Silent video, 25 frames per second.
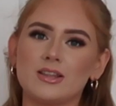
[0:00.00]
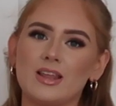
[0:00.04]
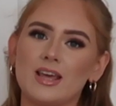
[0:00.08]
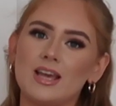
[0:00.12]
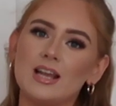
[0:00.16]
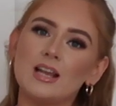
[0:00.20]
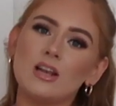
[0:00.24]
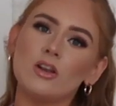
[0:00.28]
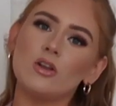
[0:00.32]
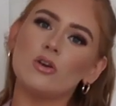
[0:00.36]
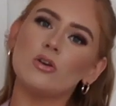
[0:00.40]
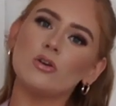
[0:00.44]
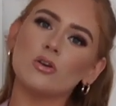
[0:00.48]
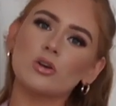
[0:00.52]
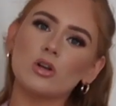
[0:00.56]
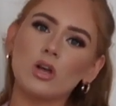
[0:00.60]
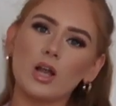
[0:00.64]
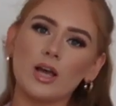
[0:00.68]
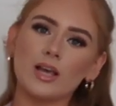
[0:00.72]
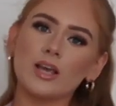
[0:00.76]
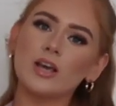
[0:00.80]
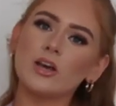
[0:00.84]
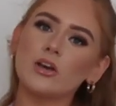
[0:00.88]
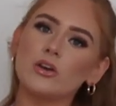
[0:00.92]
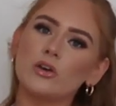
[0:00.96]
do they look
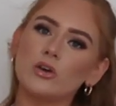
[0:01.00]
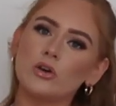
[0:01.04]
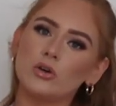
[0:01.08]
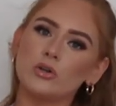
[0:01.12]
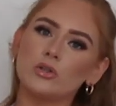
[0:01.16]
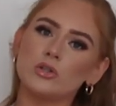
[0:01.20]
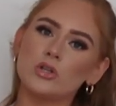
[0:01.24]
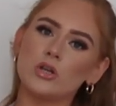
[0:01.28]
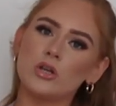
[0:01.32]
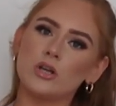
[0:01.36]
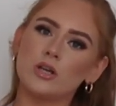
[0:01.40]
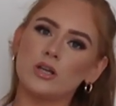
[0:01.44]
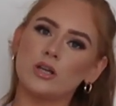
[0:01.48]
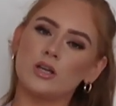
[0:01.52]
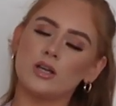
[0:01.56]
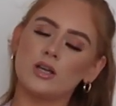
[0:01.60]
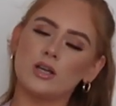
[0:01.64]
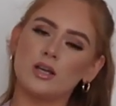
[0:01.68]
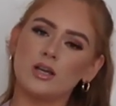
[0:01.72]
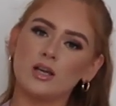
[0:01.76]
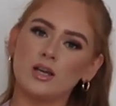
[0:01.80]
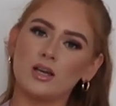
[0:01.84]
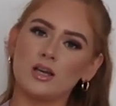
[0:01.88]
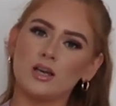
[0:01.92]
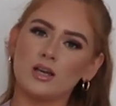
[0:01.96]
like a good
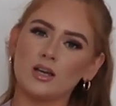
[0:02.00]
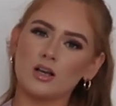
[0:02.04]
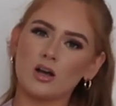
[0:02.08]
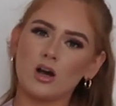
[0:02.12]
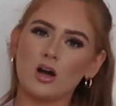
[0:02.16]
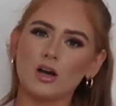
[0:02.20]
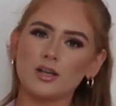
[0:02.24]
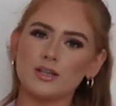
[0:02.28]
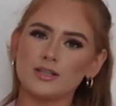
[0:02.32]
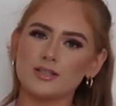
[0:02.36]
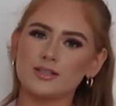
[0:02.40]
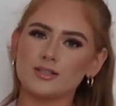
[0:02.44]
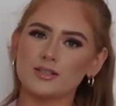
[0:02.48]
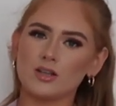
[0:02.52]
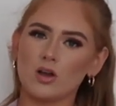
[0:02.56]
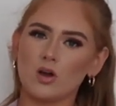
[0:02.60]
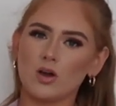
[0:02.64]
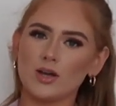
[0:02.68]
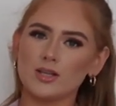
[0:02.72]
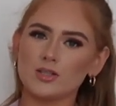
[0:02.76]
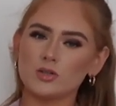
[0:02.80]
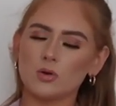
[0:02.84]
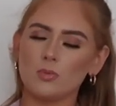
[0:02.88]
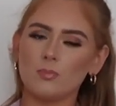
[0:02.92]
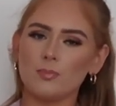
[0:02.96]
kind of
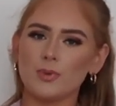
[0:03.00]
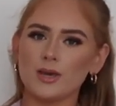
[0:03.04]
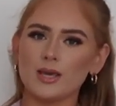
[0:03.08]
size on